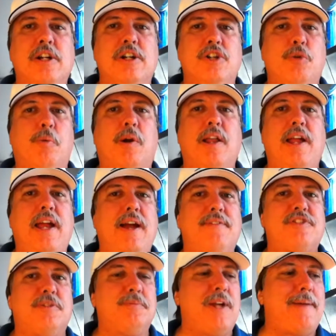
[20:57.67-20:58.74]
You want to have
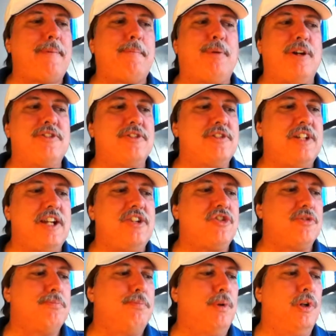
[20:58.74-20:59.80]
some type of
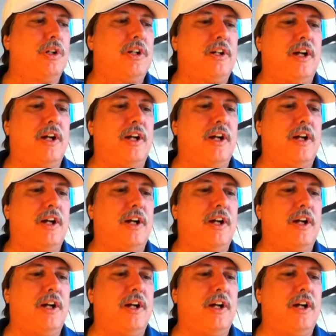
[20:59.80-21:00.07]
presentation book.